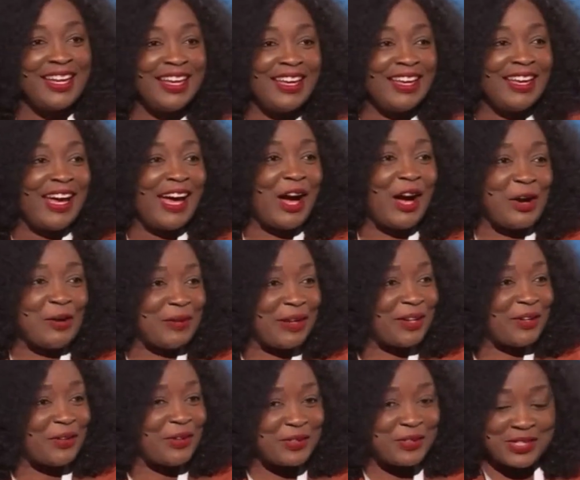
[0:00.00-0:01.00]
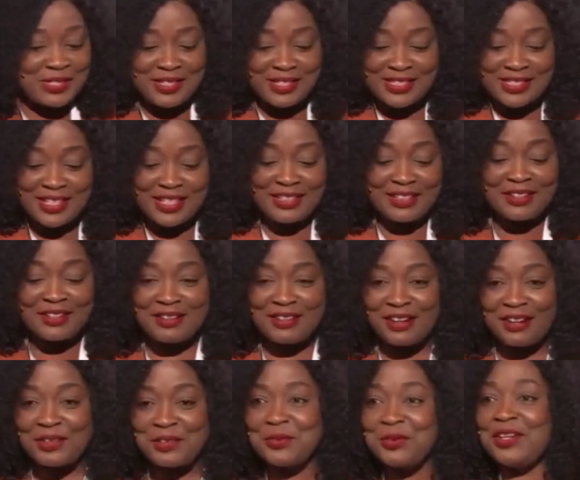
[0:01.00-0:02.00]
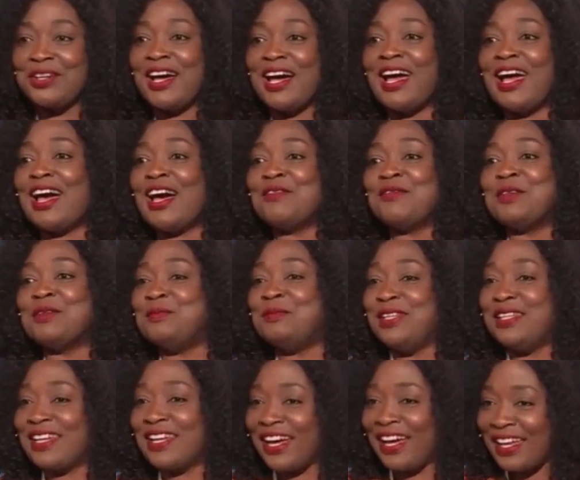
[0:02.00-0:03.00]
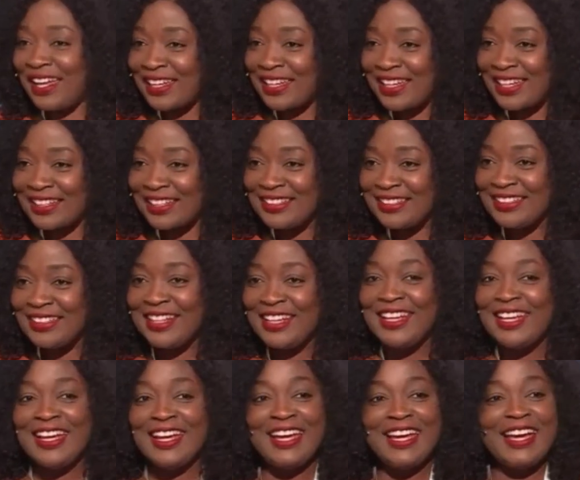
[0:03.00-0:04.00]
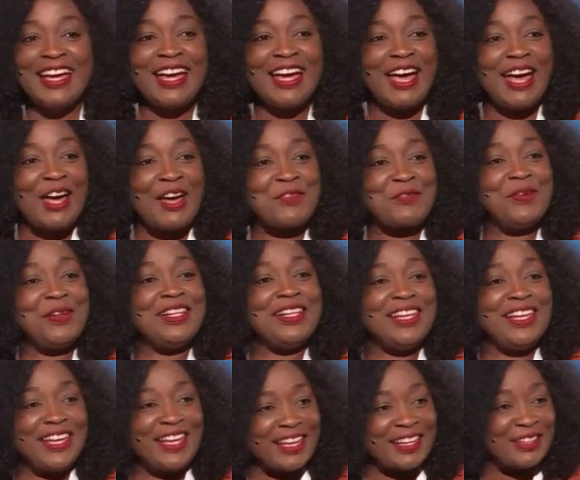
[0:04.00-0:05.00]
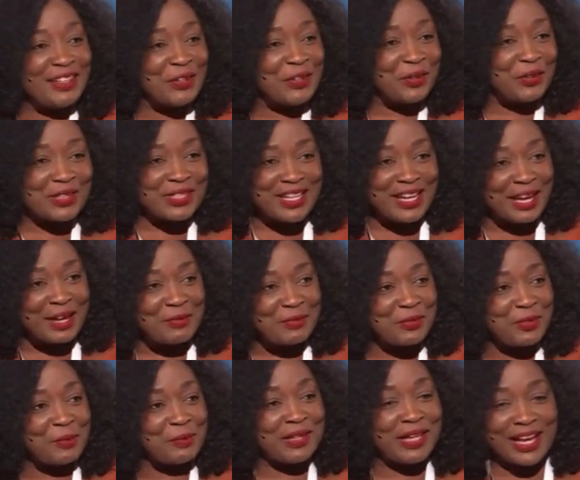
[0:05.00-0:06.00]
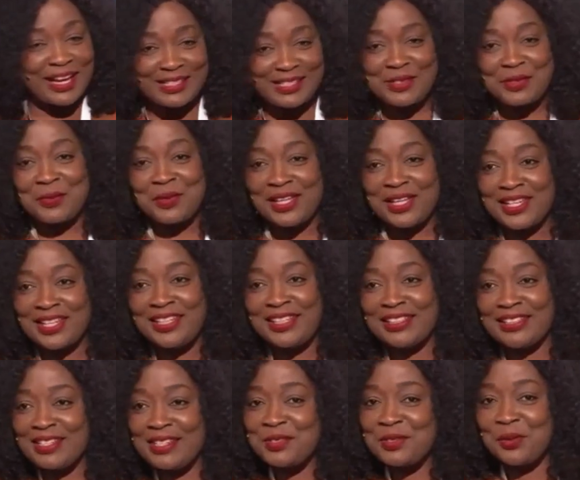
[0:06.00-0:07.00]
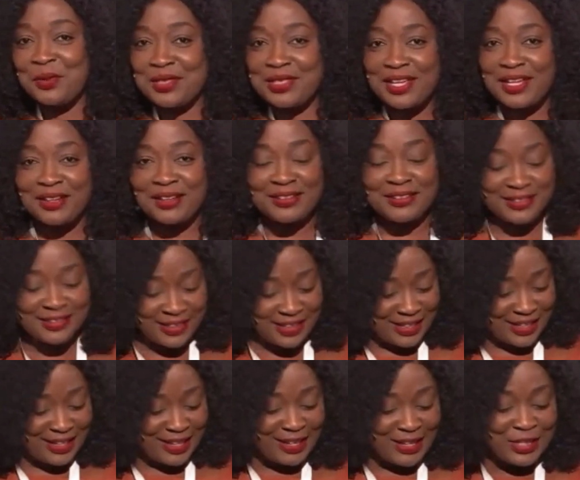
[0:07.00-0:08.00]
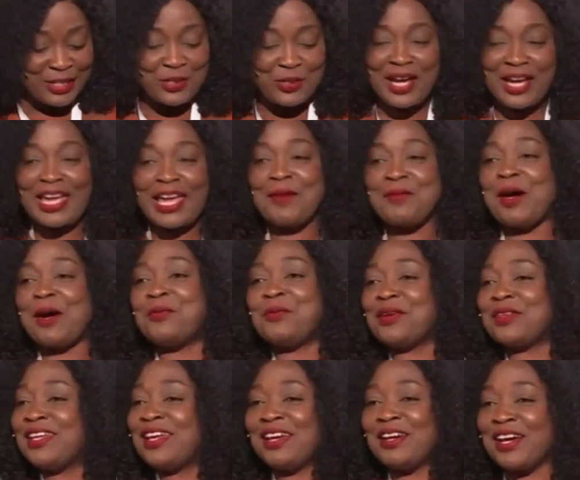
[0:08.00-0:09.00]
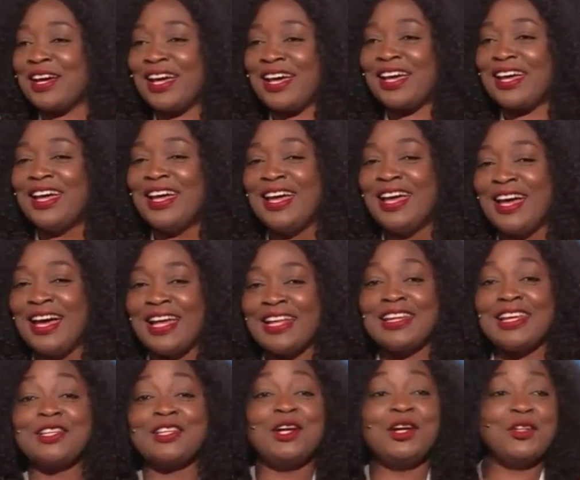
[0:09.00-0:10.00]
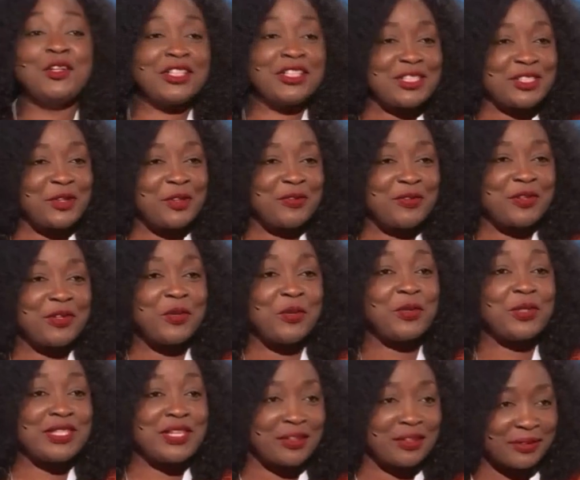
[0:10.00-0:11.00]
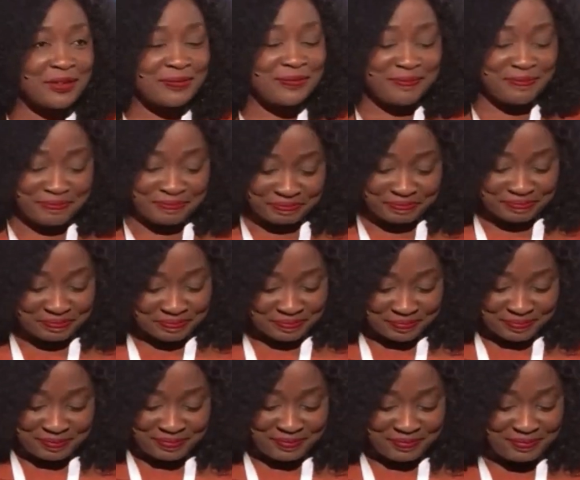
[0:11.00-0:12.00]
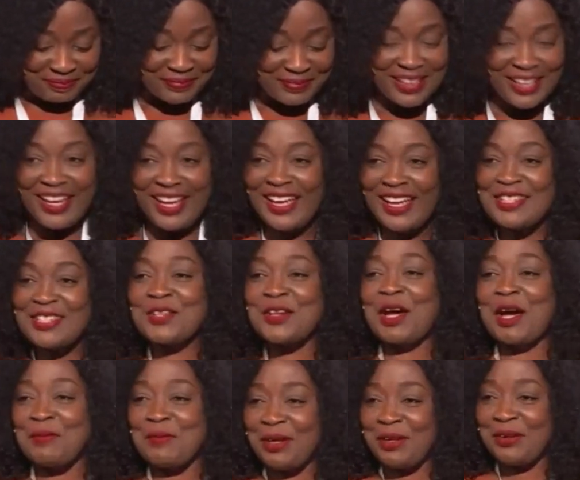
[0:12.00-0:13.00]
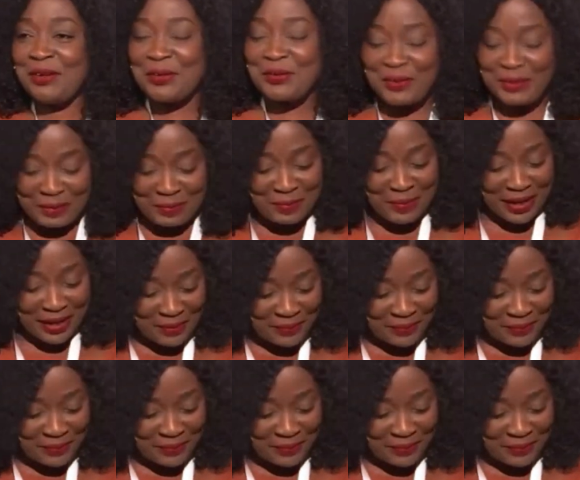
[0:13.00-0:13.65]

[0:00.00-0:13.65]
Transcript: how am I going to sustain the crowd? Well, I haven't been kayaking. I've been here the whole time from last week in this hotel. So I came up with an analogy of a hotel. So come along with me.